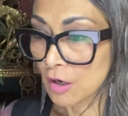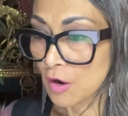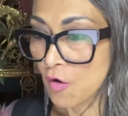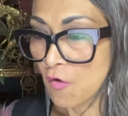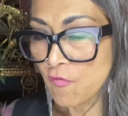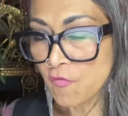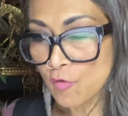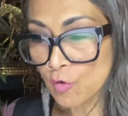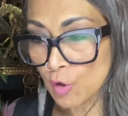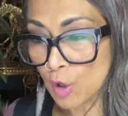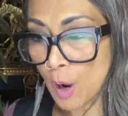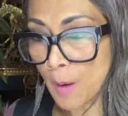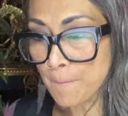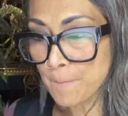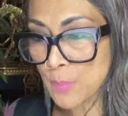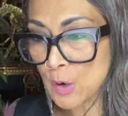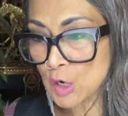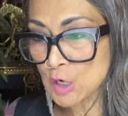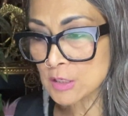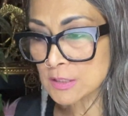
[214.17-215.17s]
For a
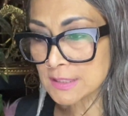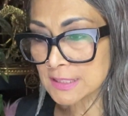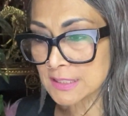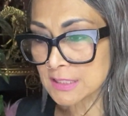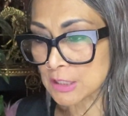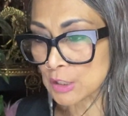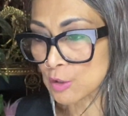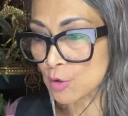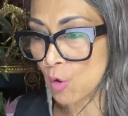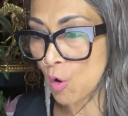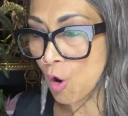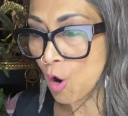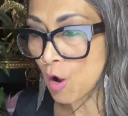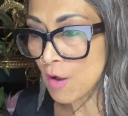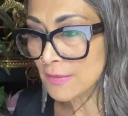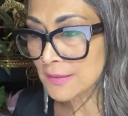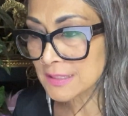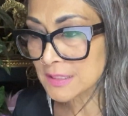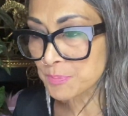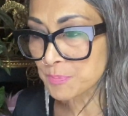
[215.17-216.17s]
person,
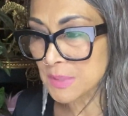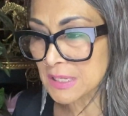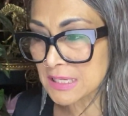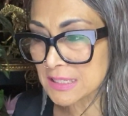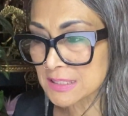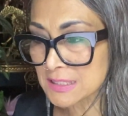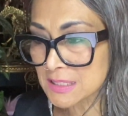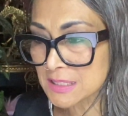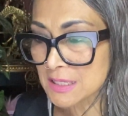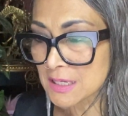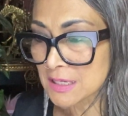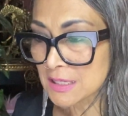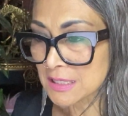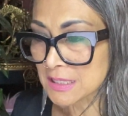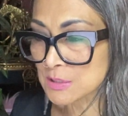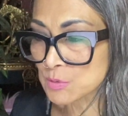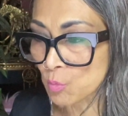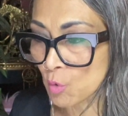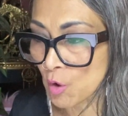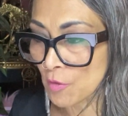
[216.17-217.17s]
all this means
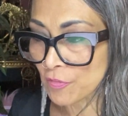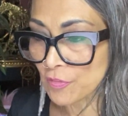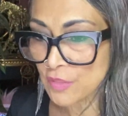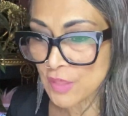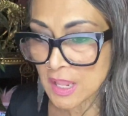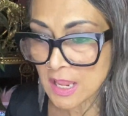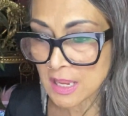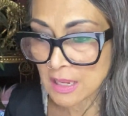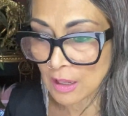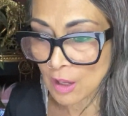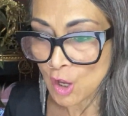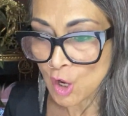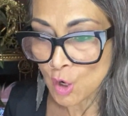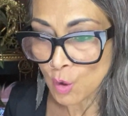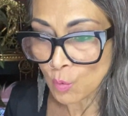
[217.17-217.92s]
is one thing,